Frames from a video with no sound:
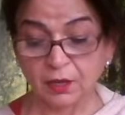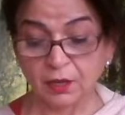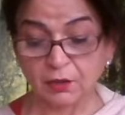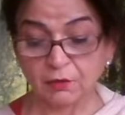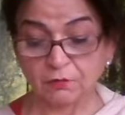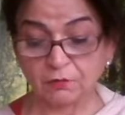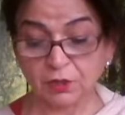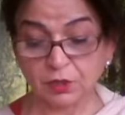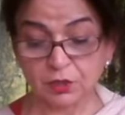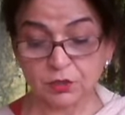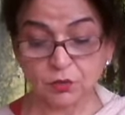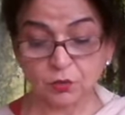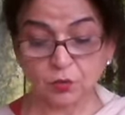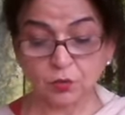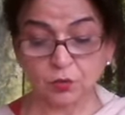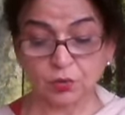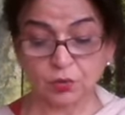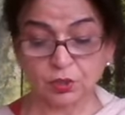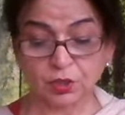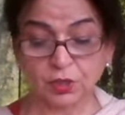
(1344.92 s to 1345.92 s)
with this
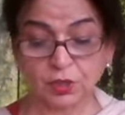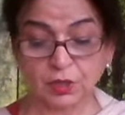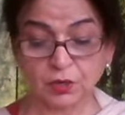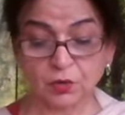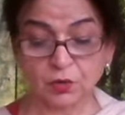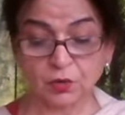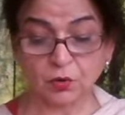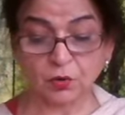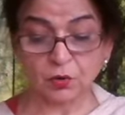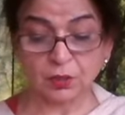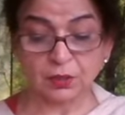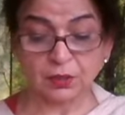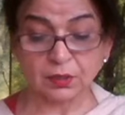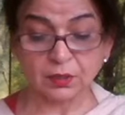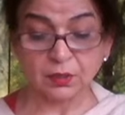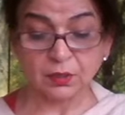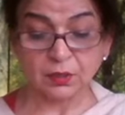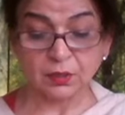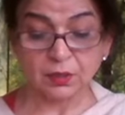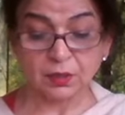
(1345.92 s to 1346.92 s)
oath, they are called
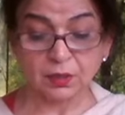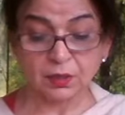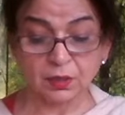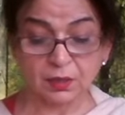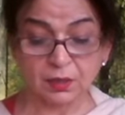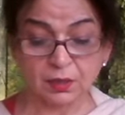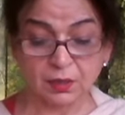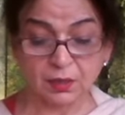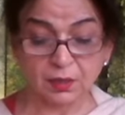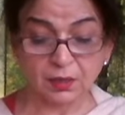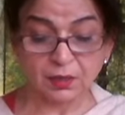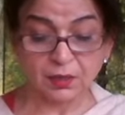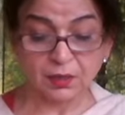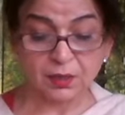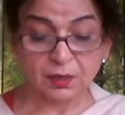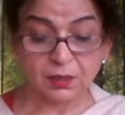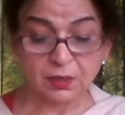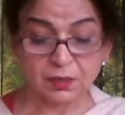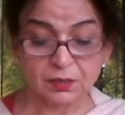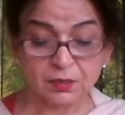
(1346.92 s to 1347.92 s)
the
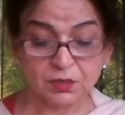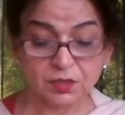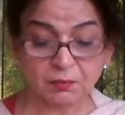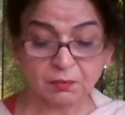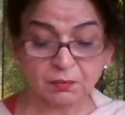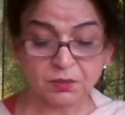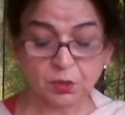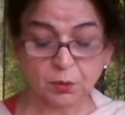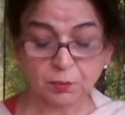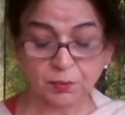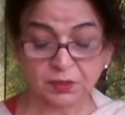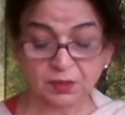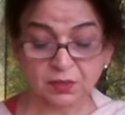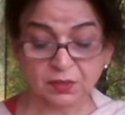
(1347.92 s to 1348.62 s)
sons